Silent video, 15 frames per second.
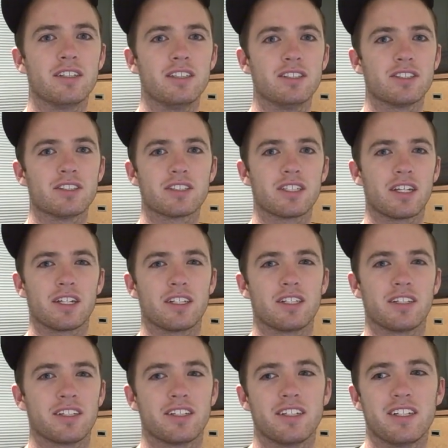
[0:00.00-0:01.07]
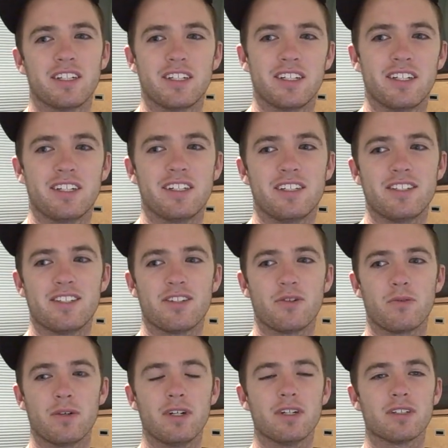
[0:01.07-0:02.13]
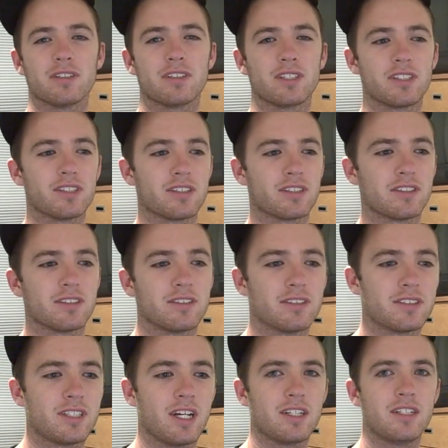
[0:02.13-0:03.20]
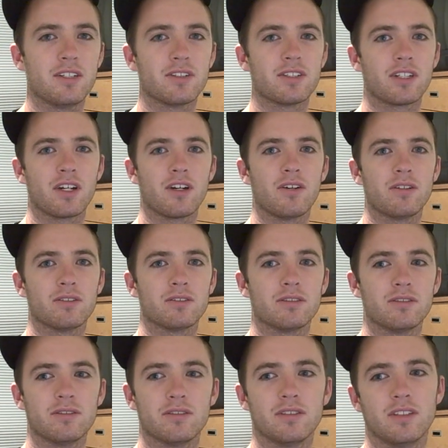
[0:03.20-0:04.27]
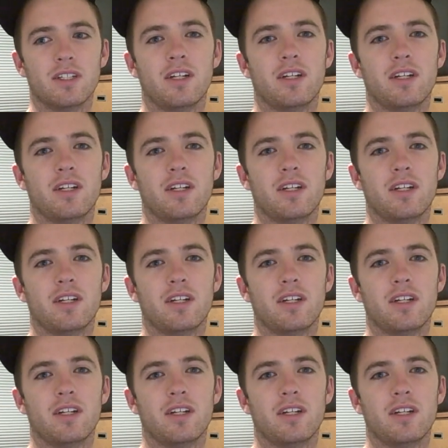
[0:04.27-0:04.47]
It's just like, it's so weird, because ten years ago,